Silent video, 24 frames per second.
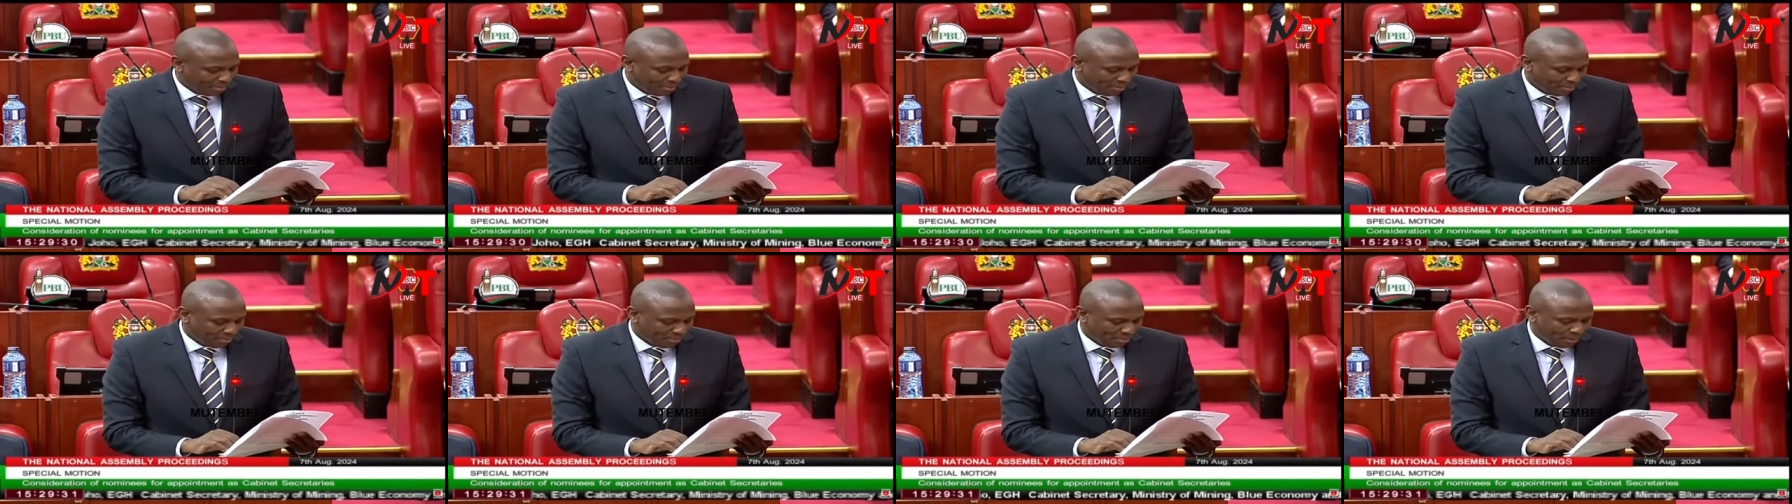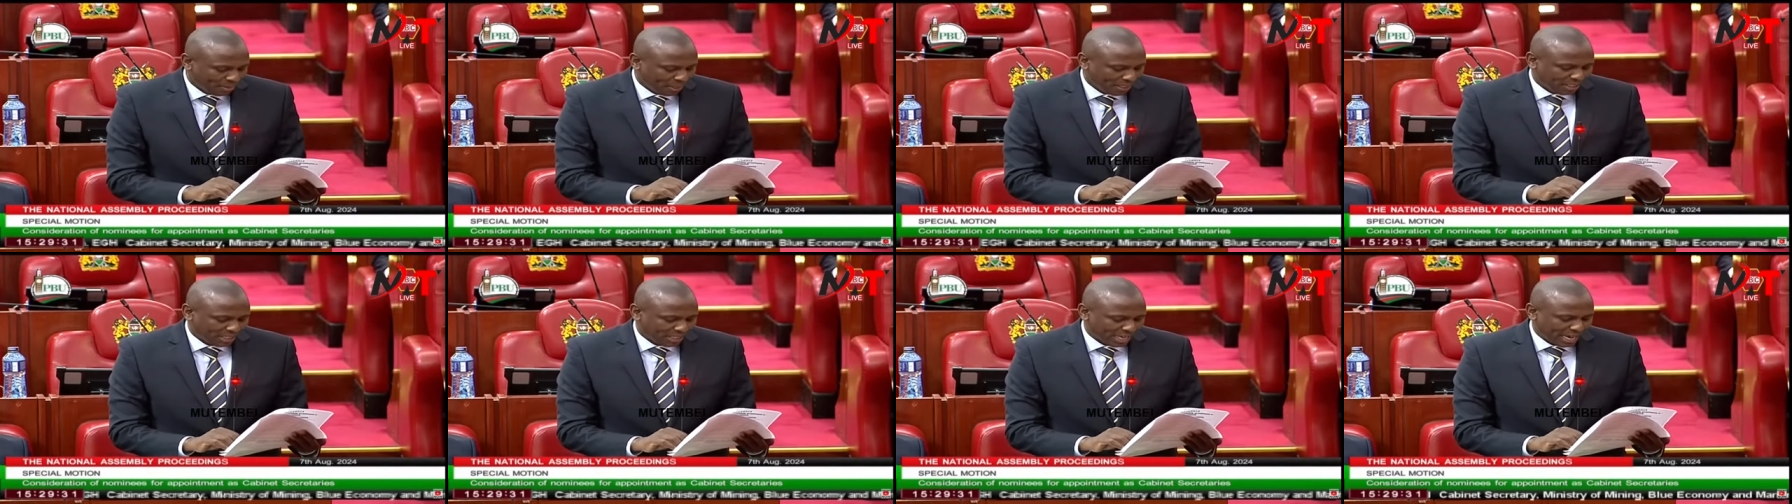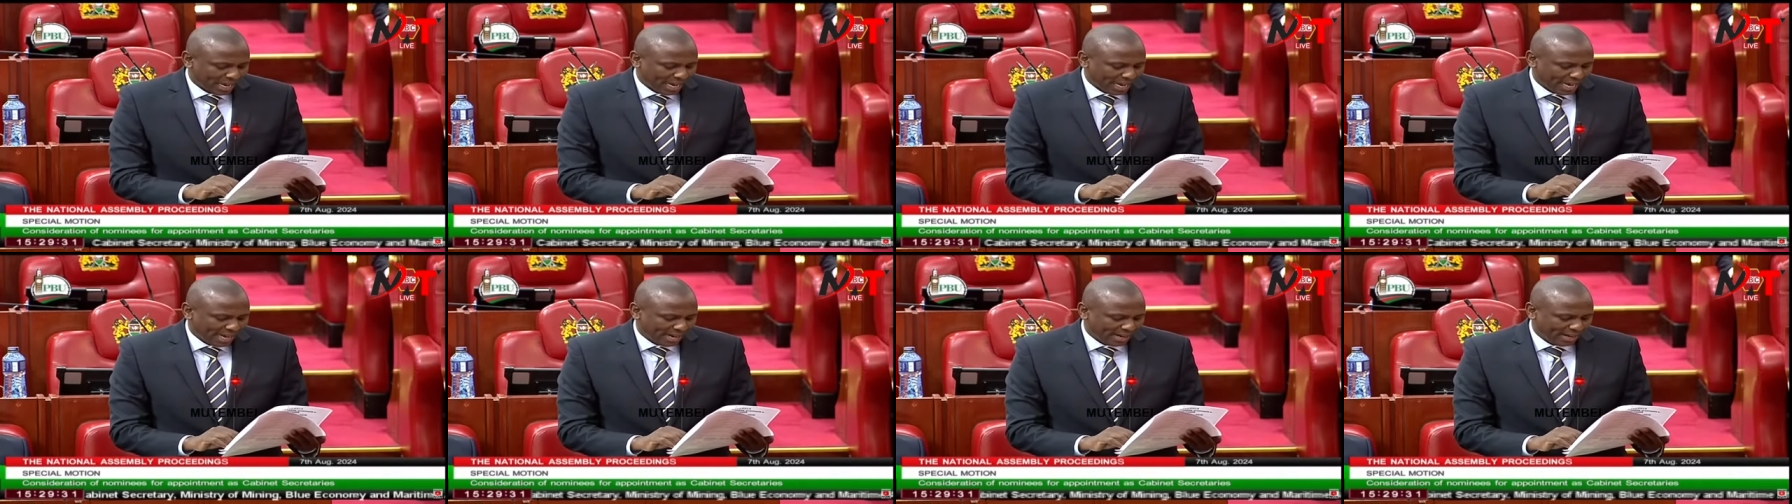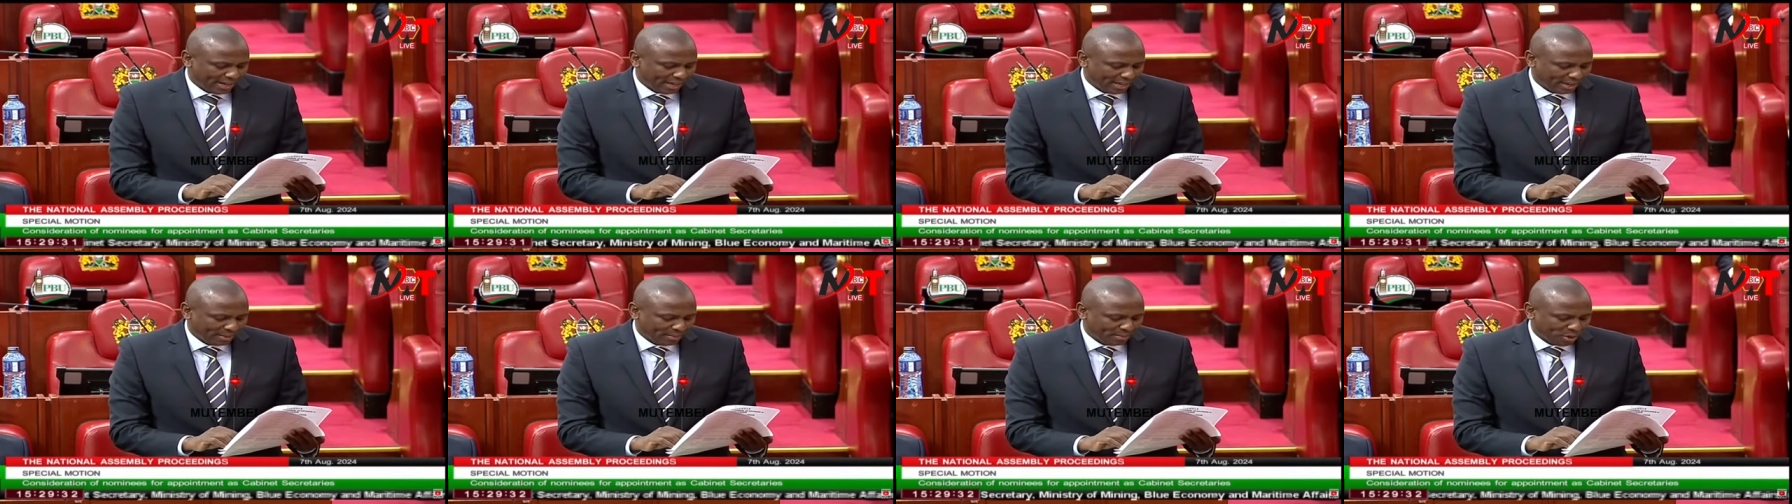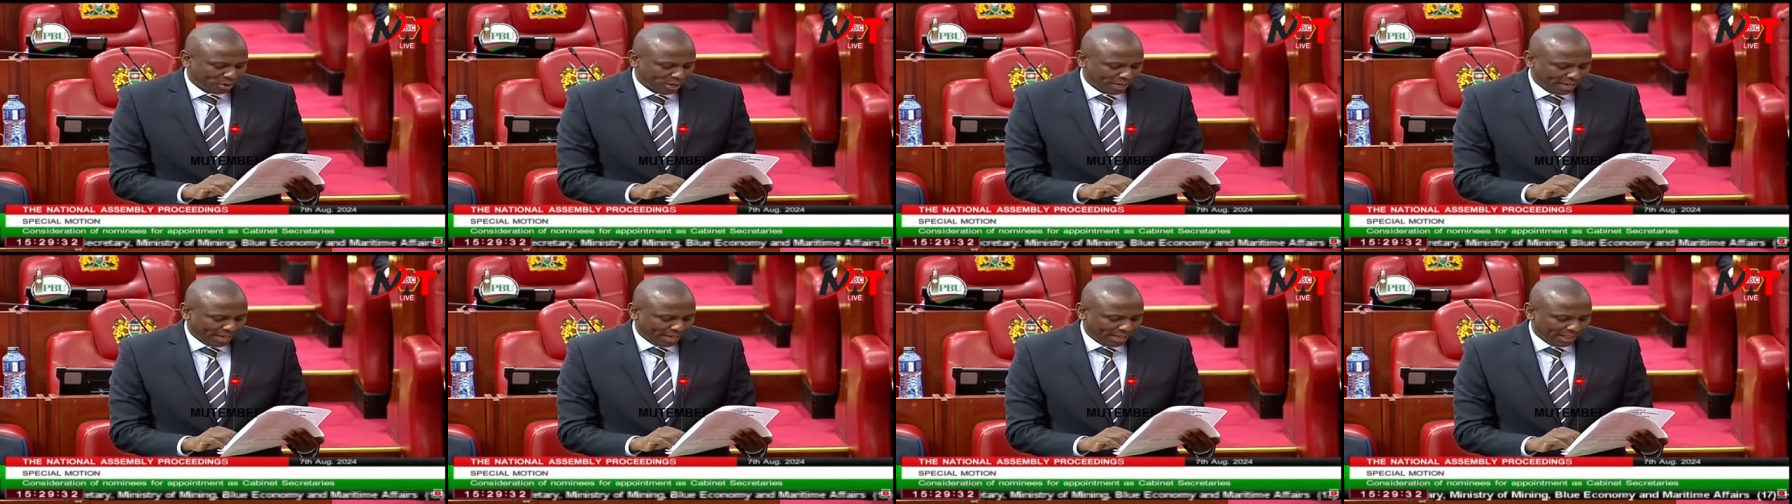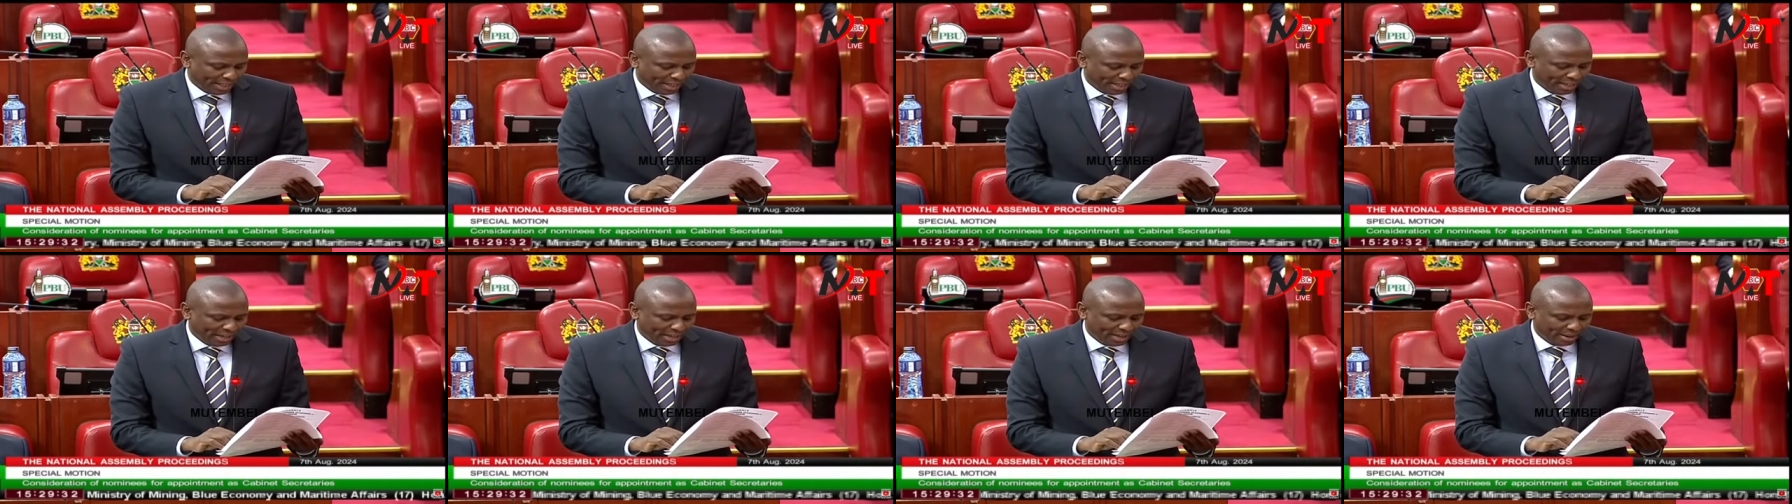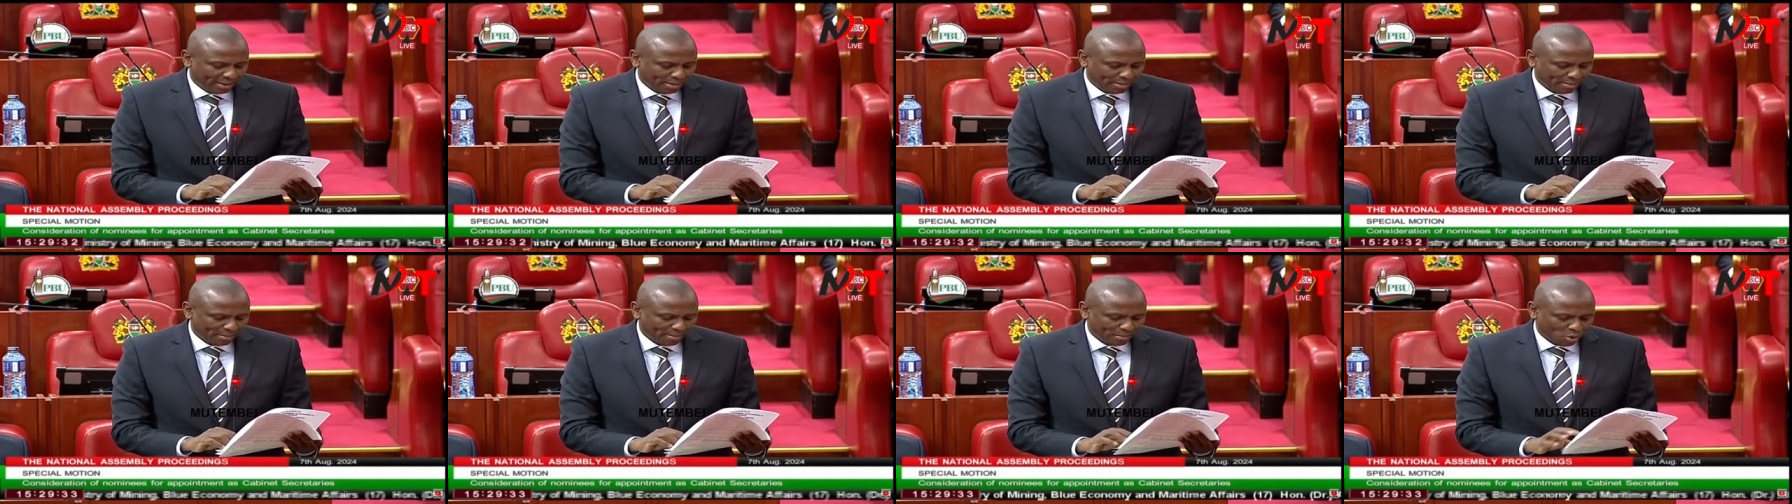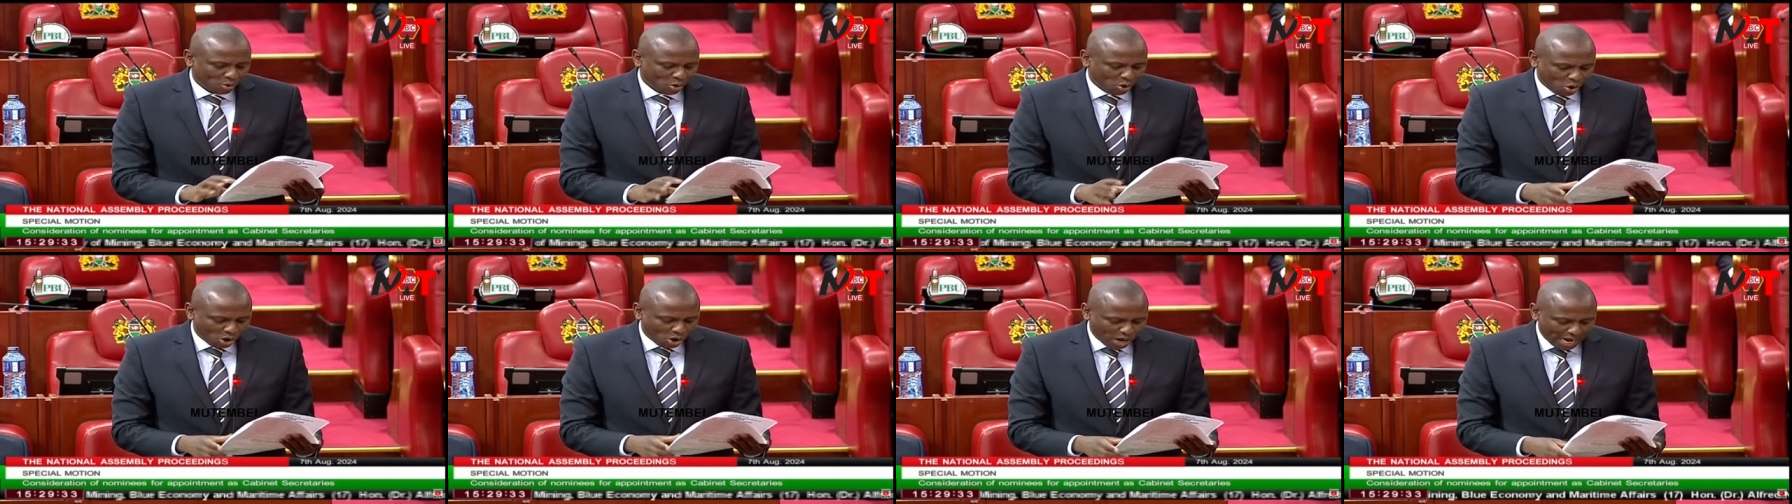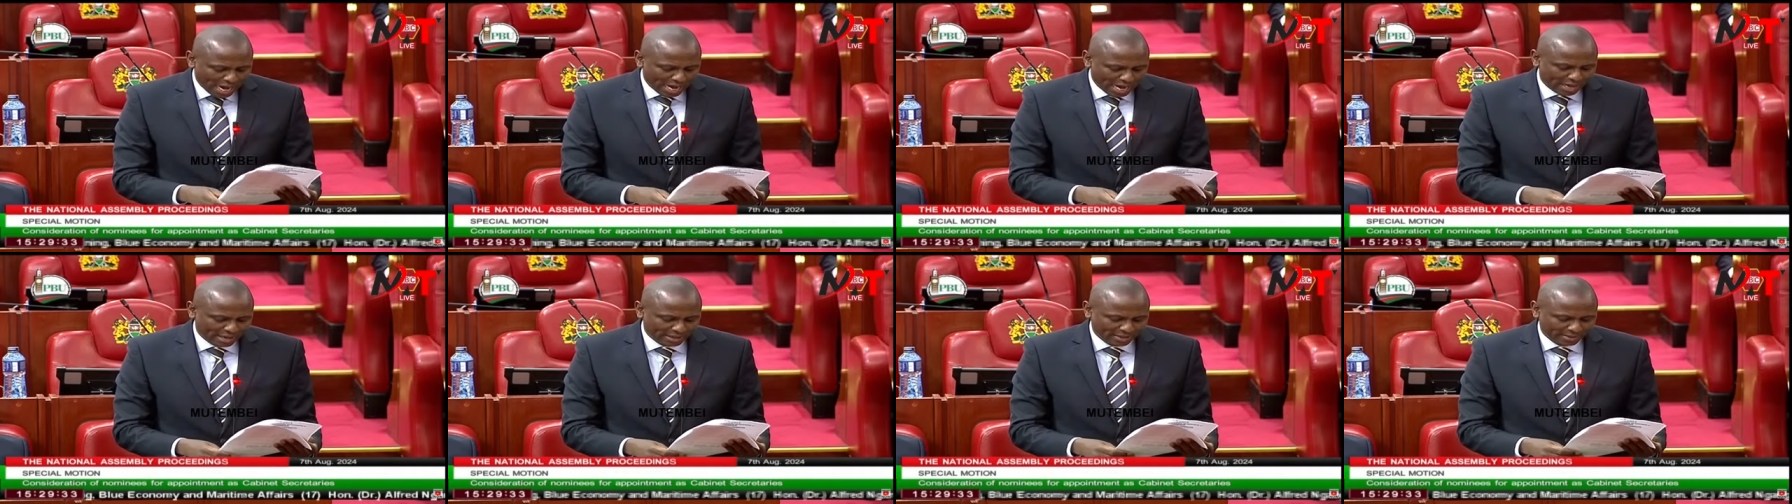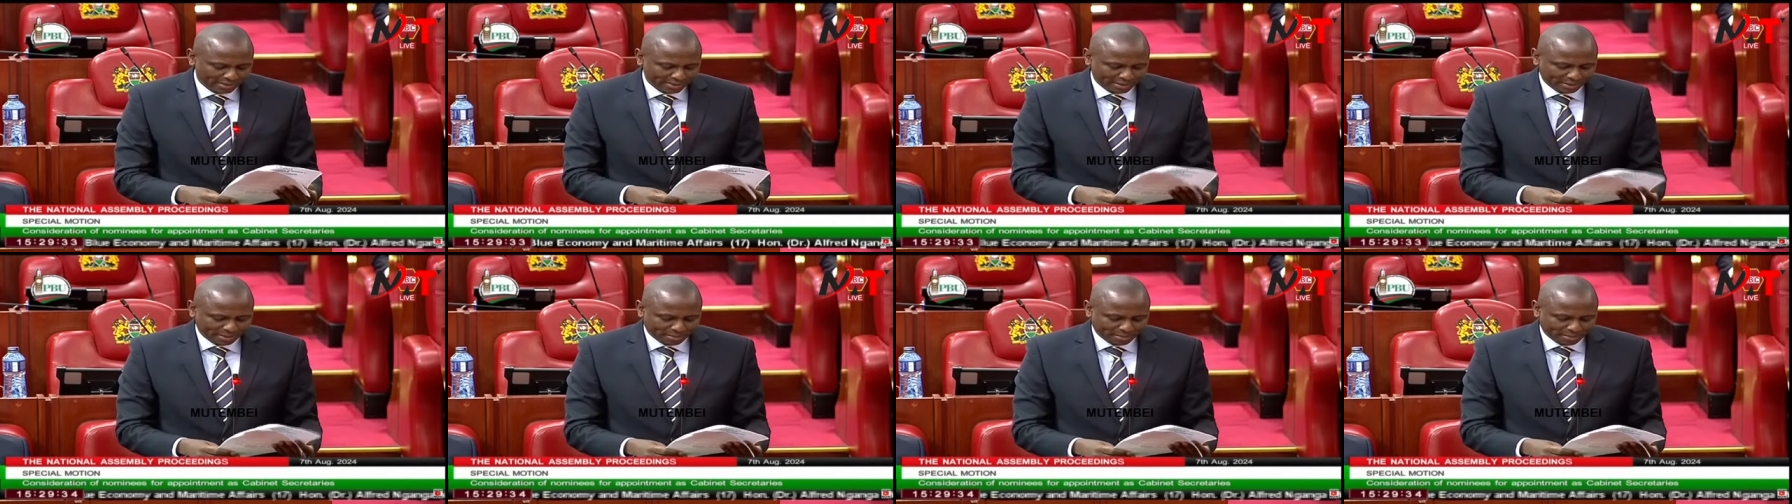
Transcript: Mr. Eric Muriithi Muga,